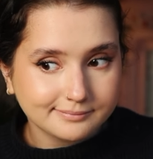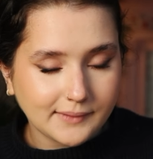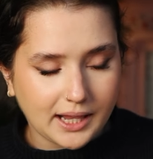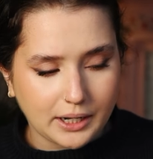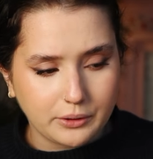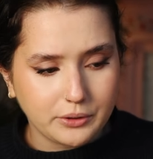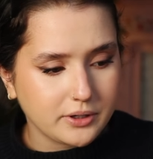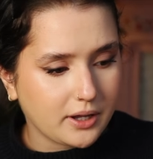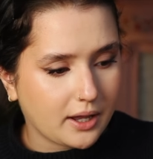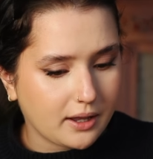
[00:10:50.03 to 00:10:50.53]
I
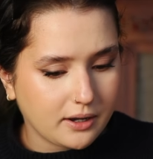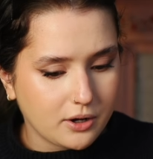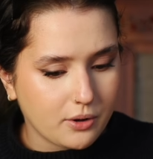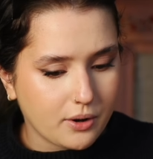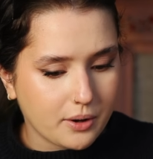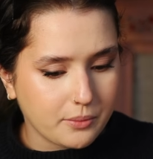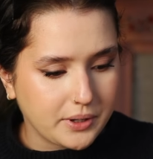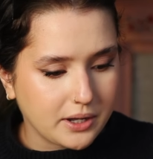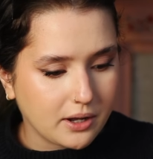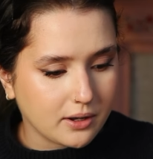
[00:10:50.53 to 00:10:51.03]
don't know
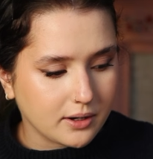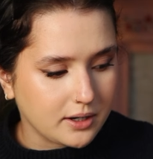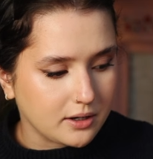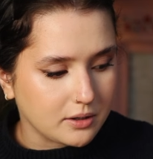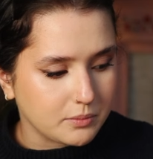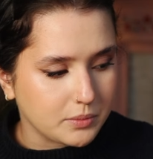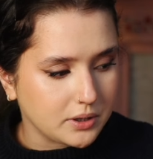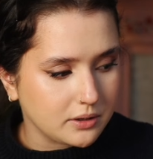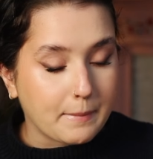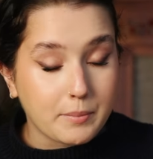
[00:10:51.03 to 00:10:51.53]
how we got here,
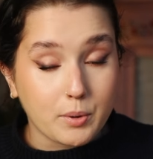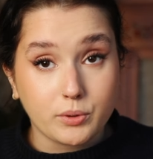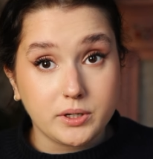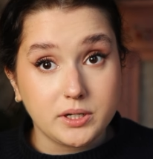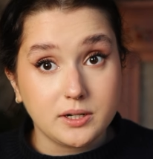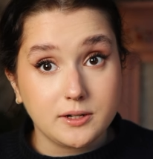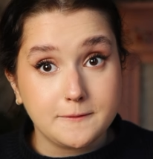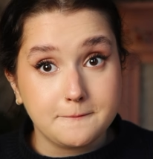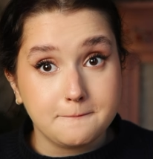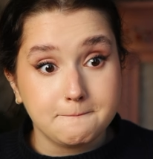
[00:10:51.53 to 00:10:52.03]
but we
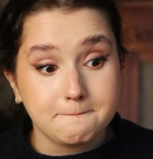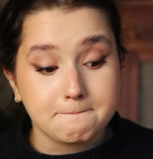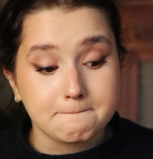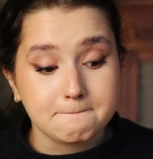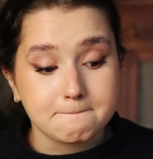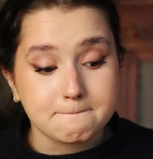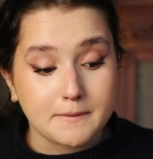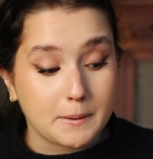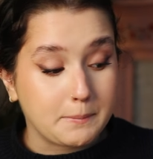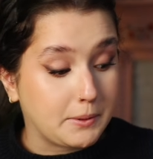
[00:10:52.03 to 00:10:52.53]
did,
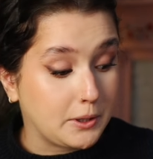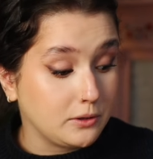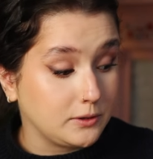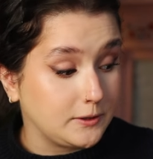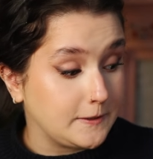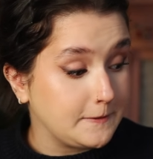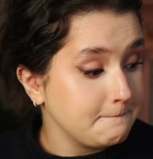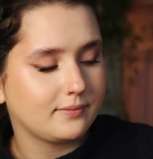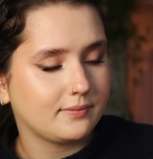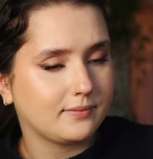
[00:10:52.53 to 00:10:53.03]

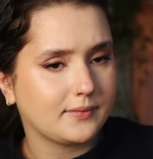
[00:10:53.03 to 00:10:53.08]
apparently.